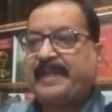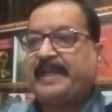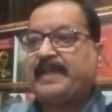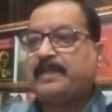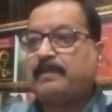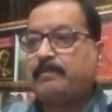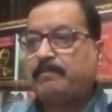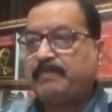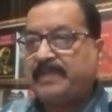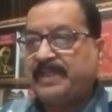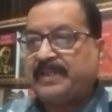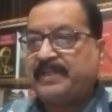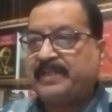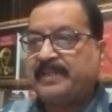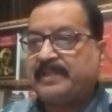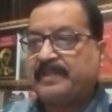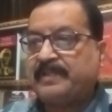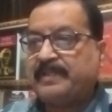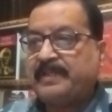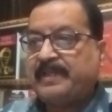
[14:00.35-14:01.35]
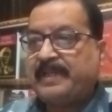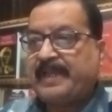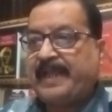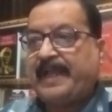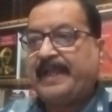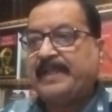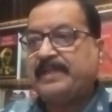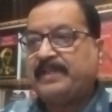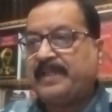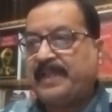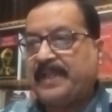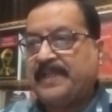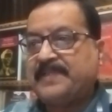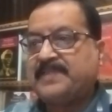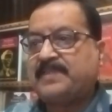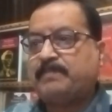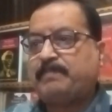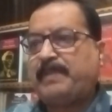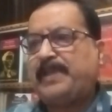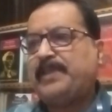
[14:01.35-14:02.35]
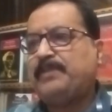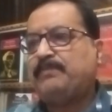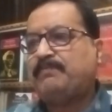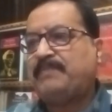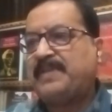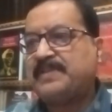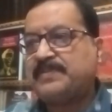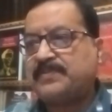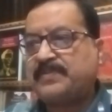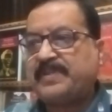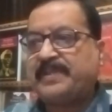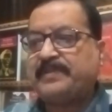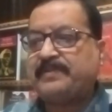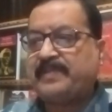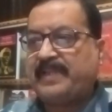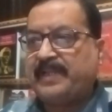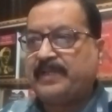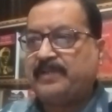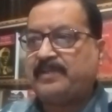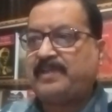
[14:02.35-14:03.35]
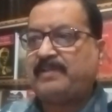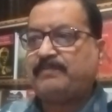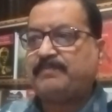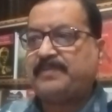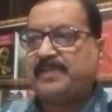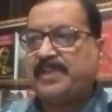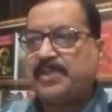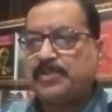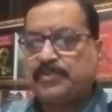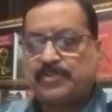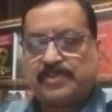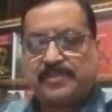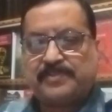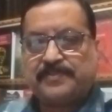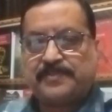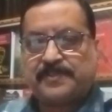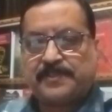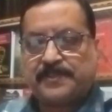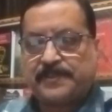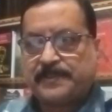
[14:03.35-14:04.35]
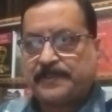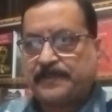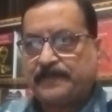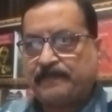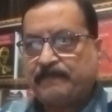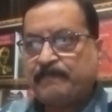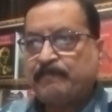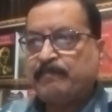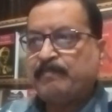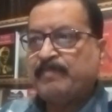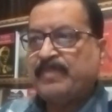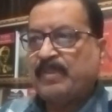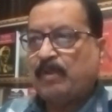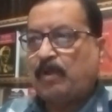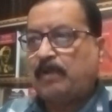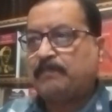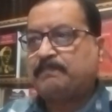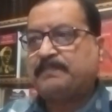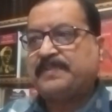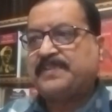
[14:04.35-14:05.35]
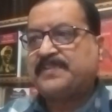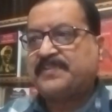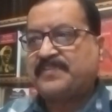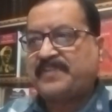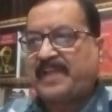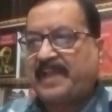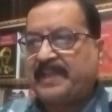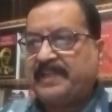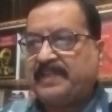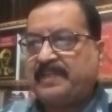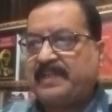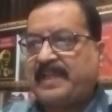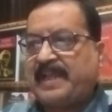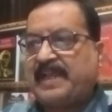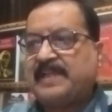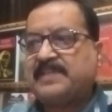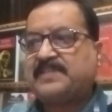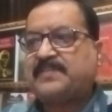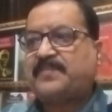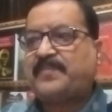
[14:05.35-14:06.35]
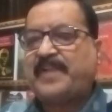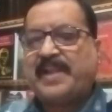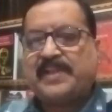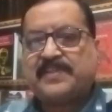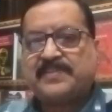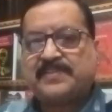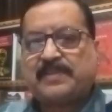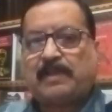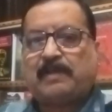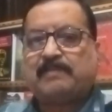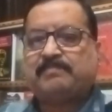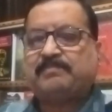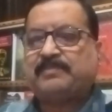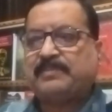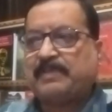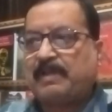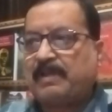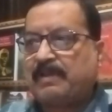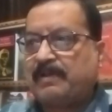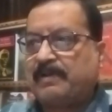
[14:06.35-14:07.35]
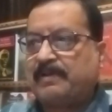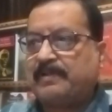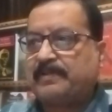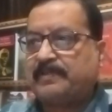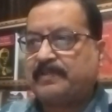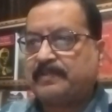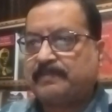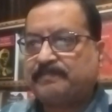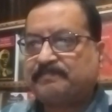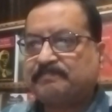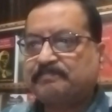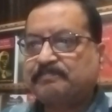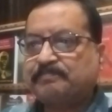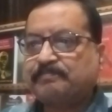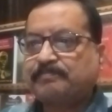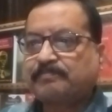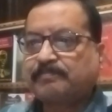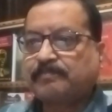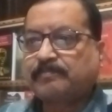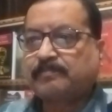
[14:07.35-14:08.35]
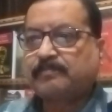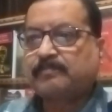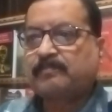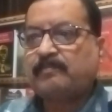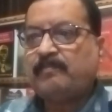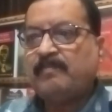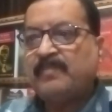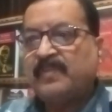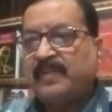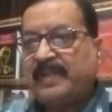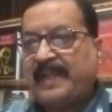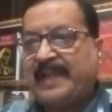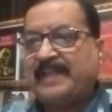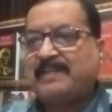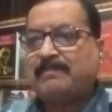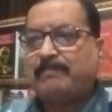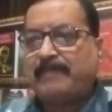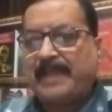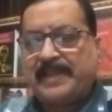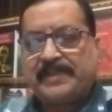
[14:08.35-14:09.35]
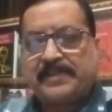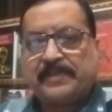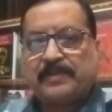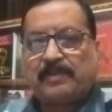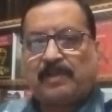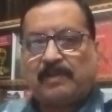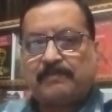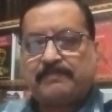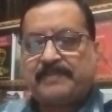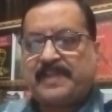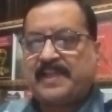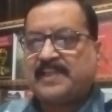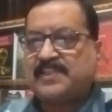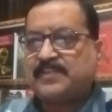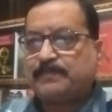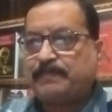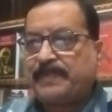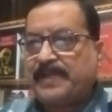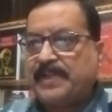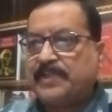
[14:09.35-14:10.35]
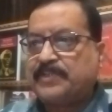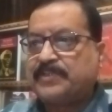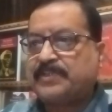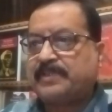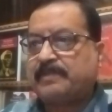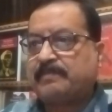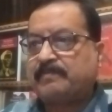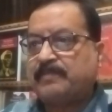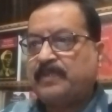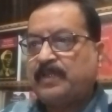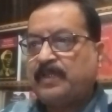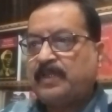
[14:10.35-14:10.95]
and meaning and is manifested in definitions of style as trace of thought and manner of expression.